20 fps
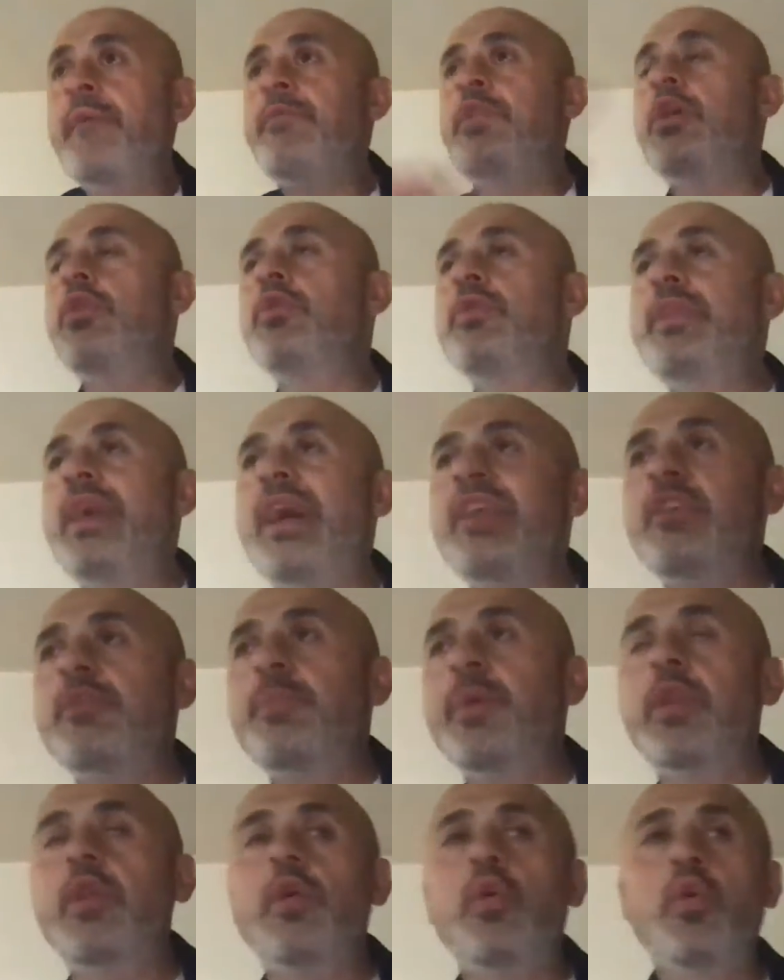The New
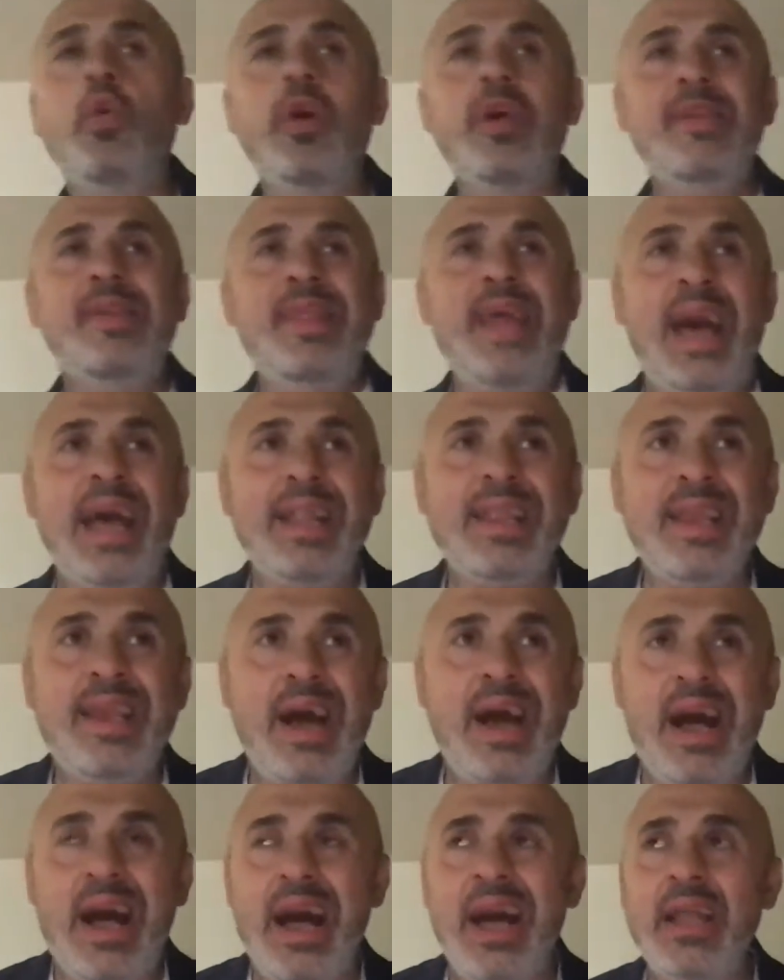Testament, who is that
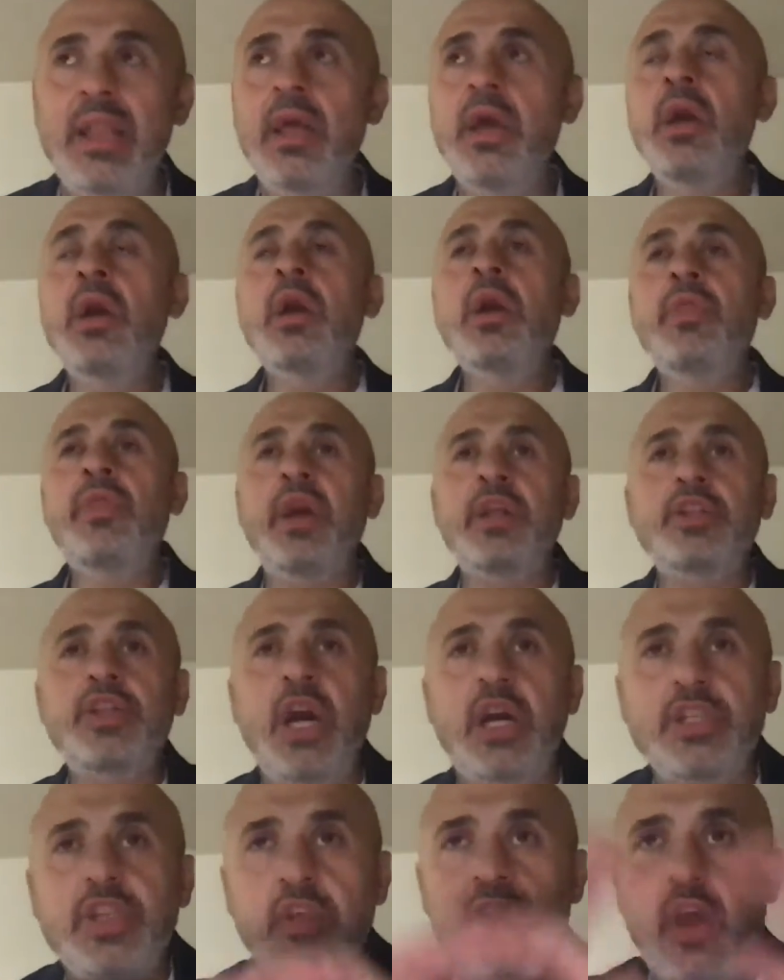God that
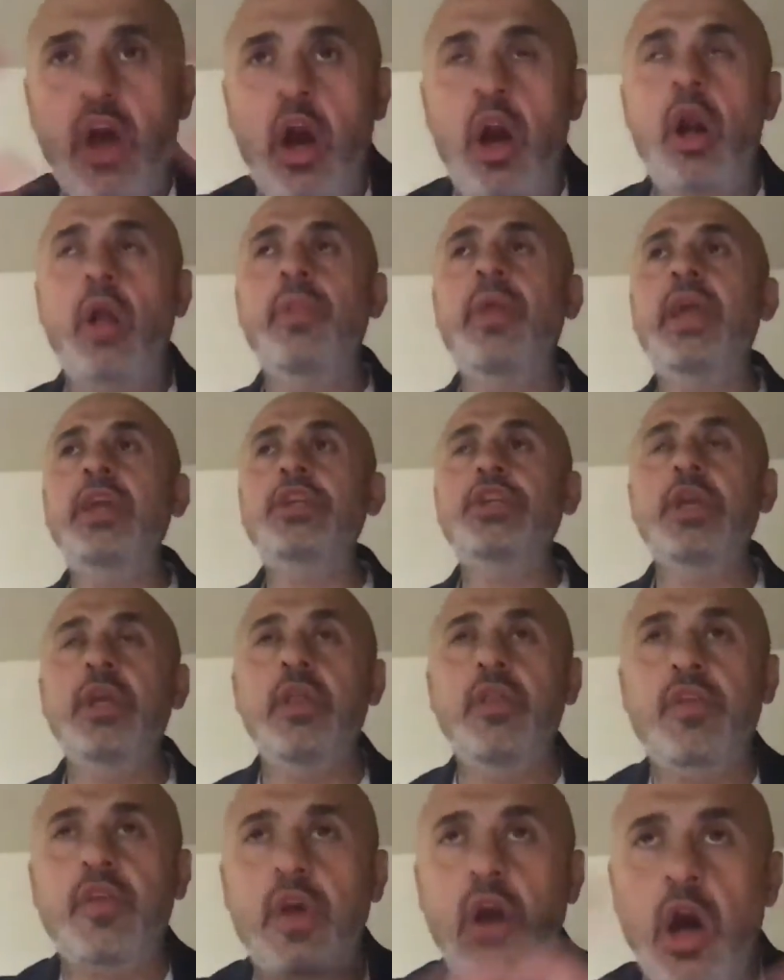judges all
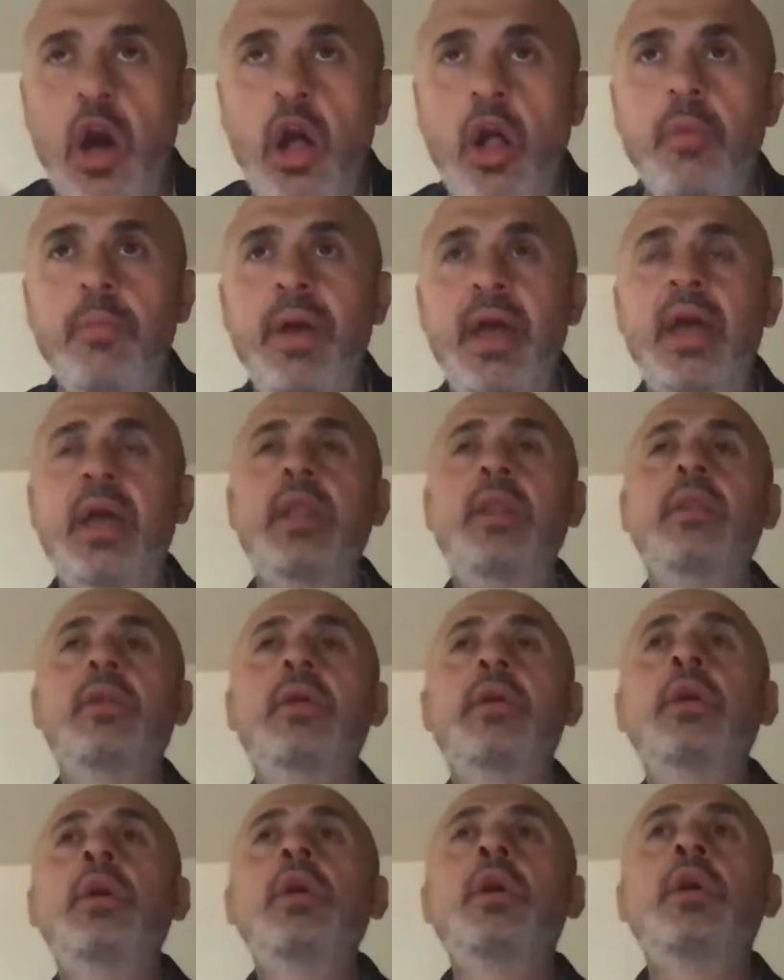nations, all men,
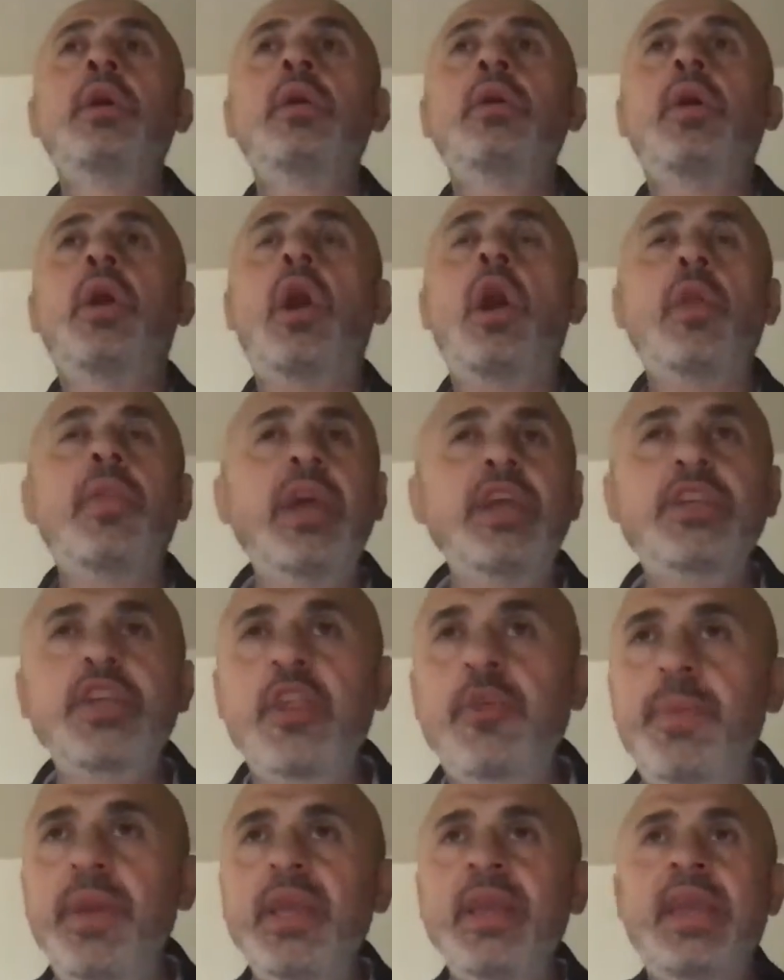all
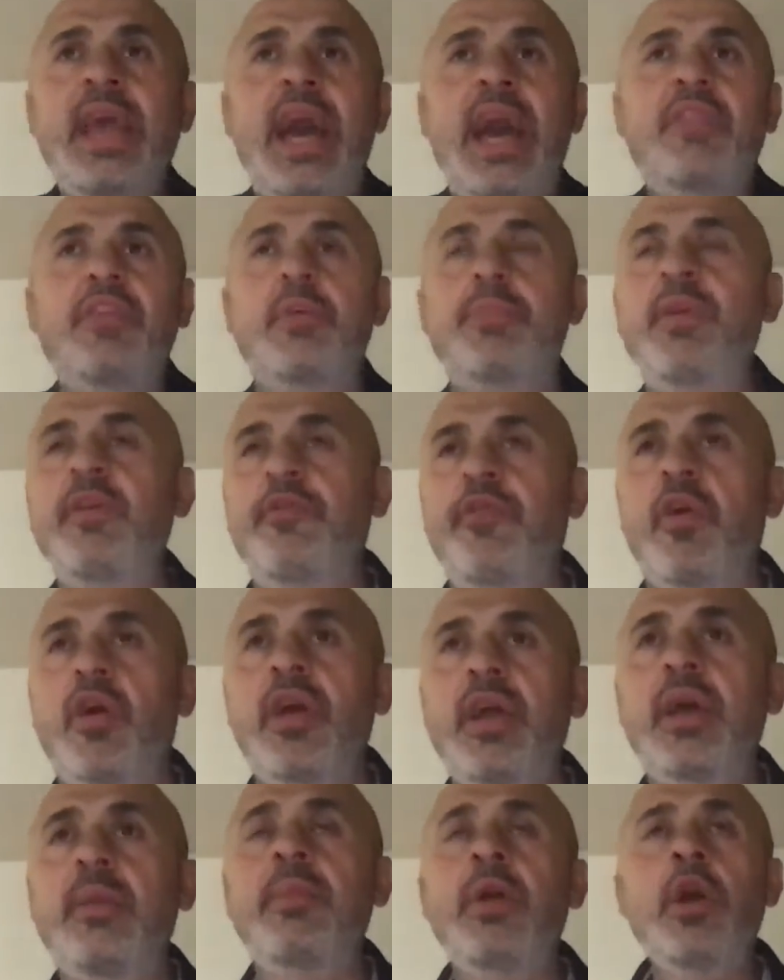nations being gathered before
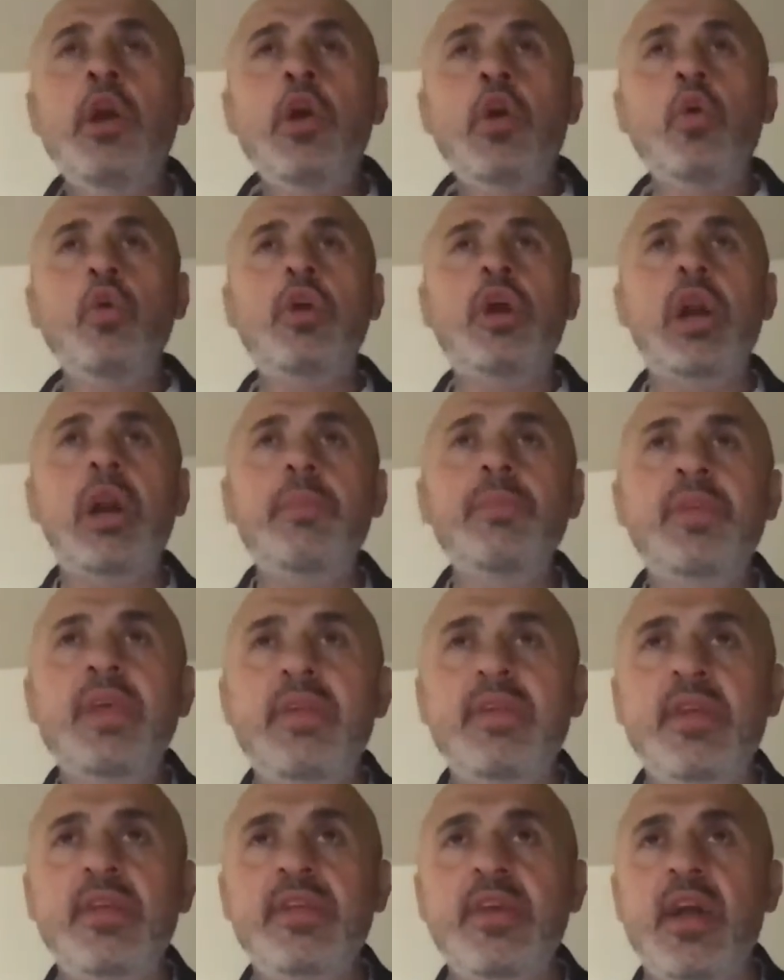him? who comes
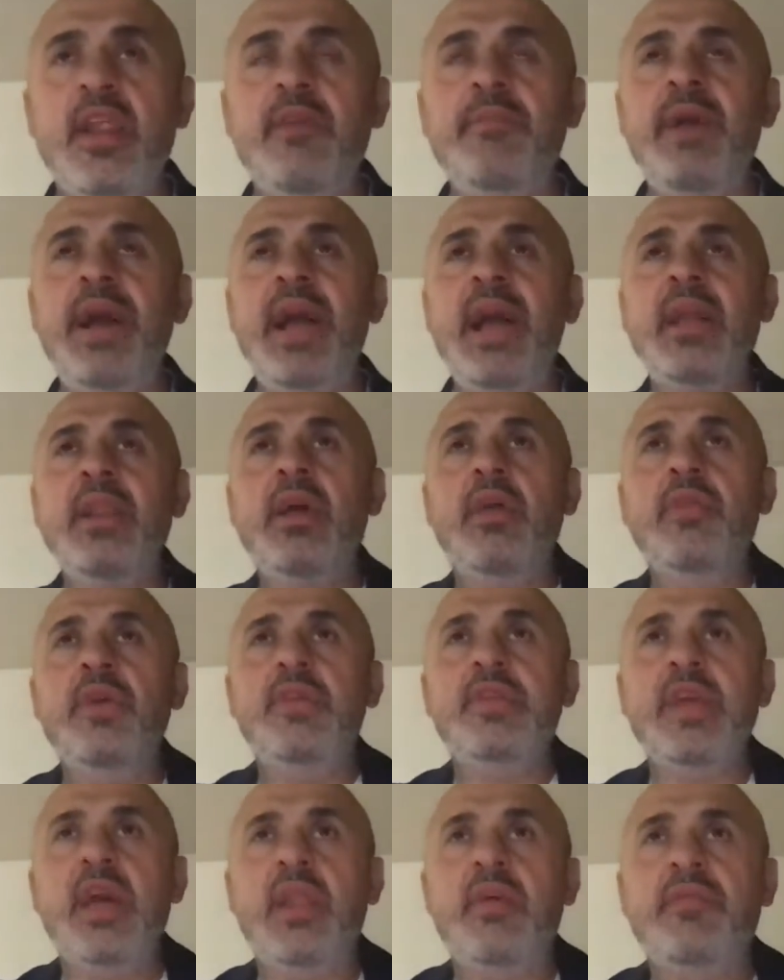as the son of man, the
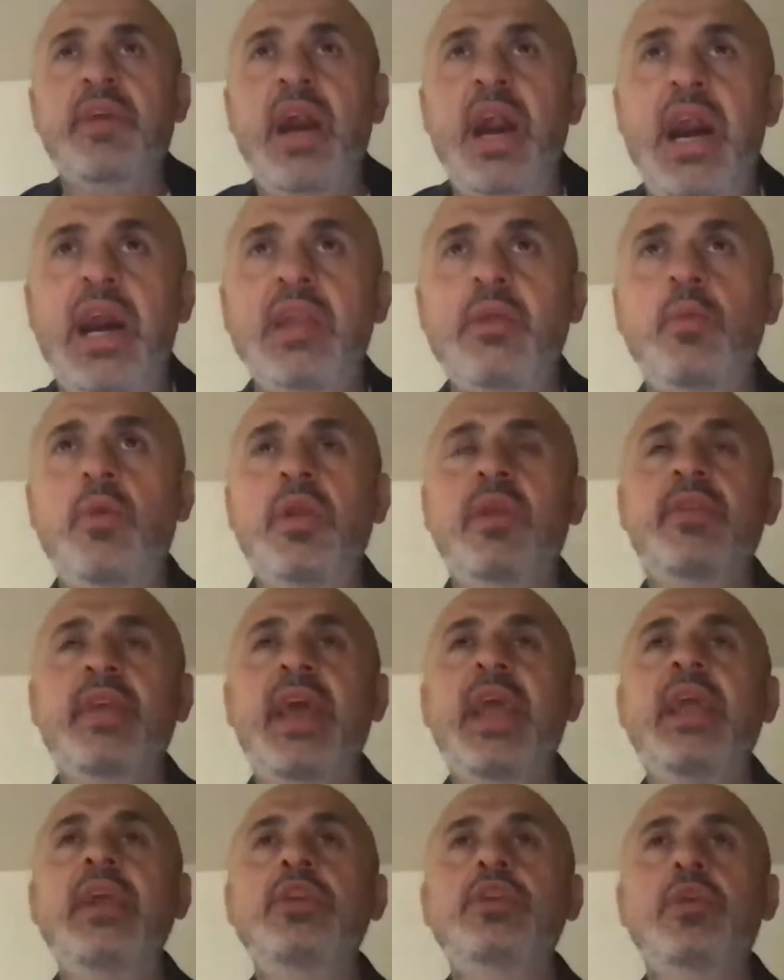son of God, with his
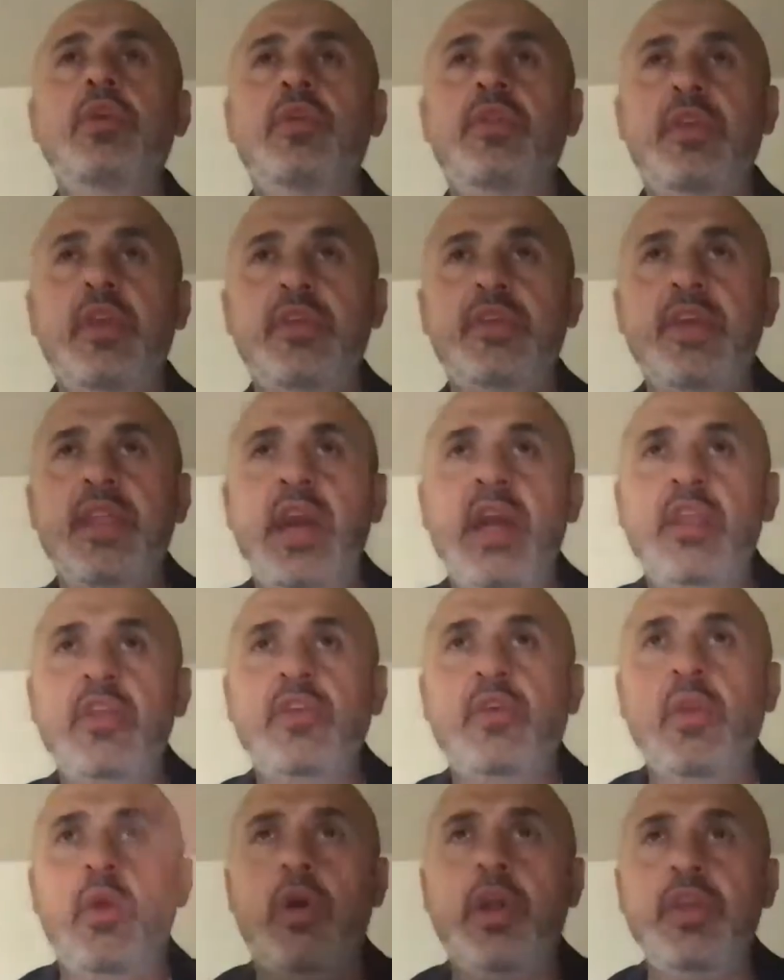angels to sit on
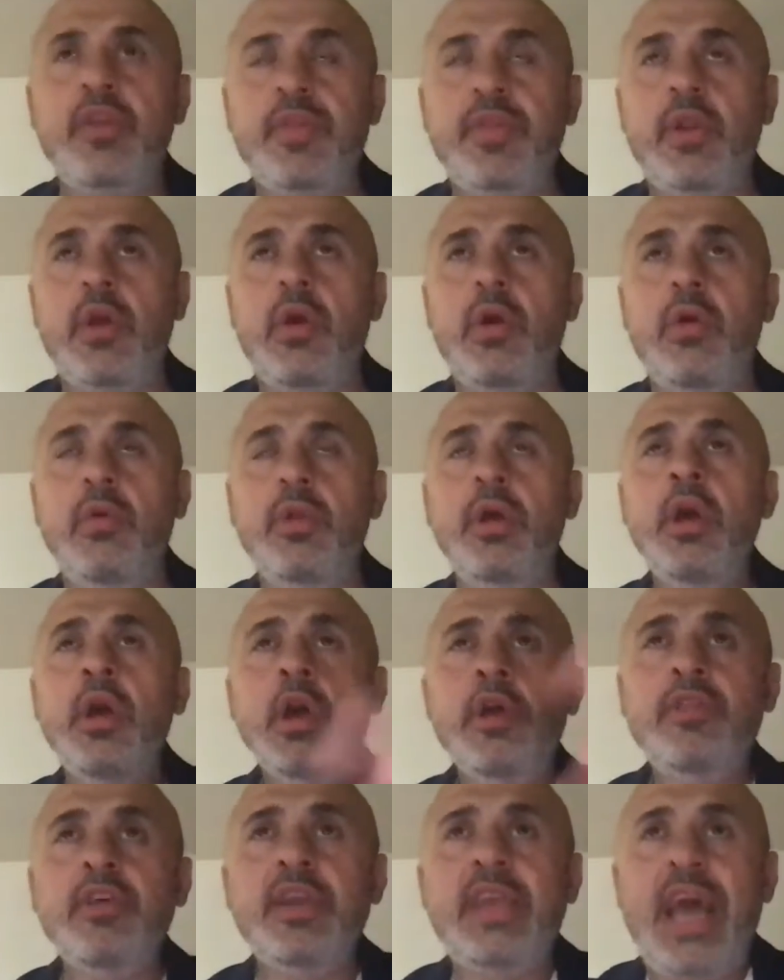his glorious throne,
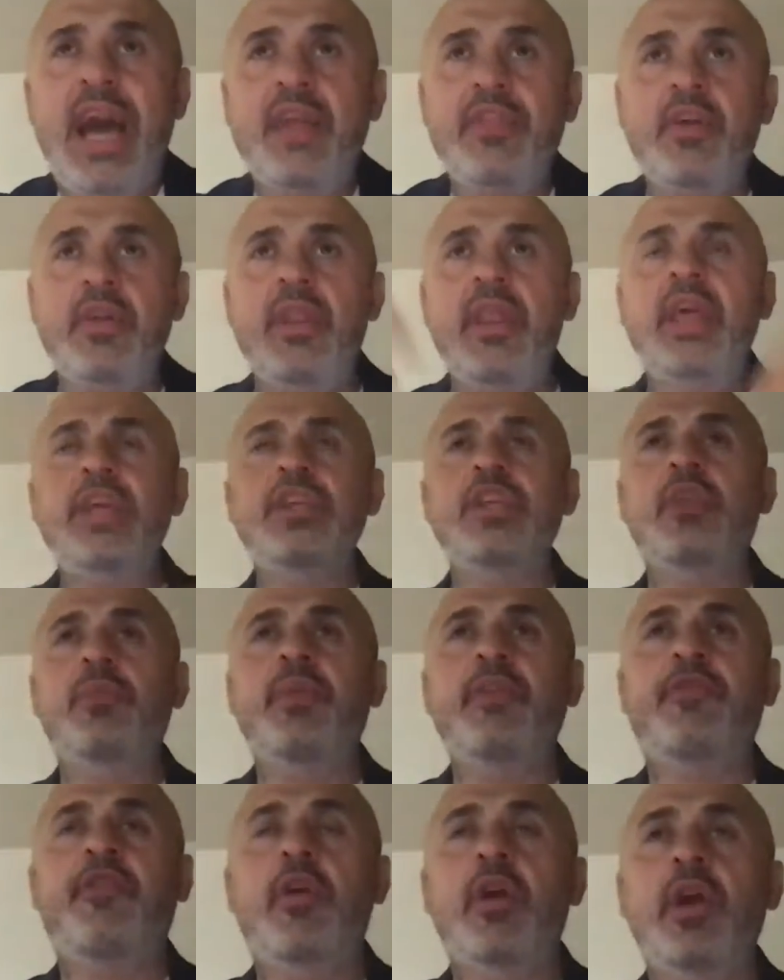to gather nations
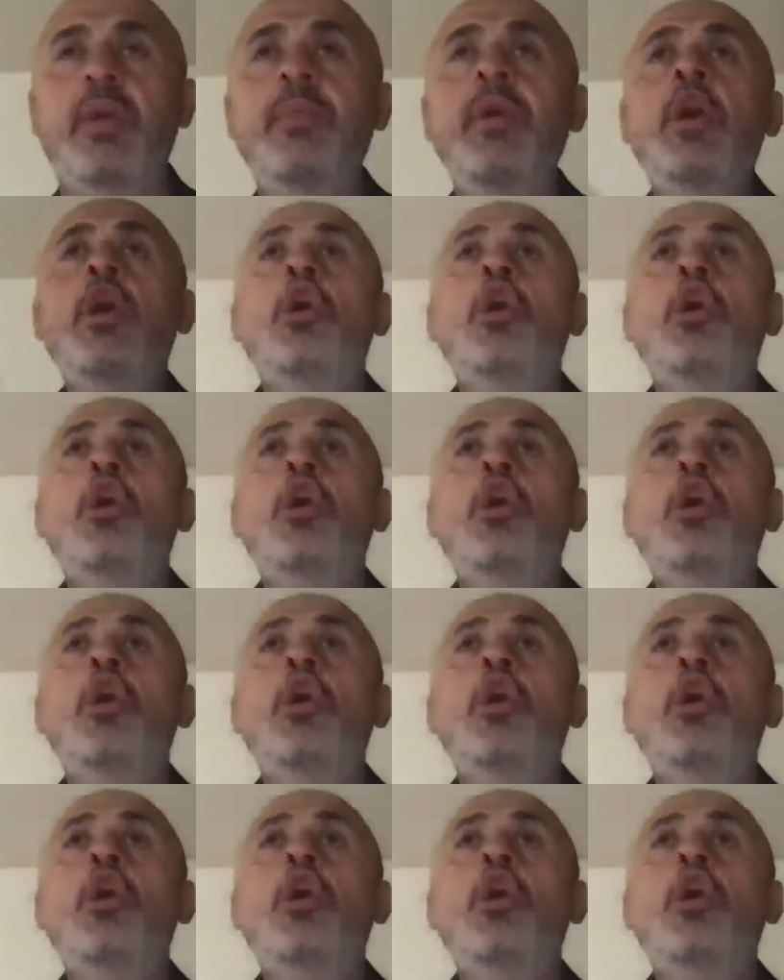before him.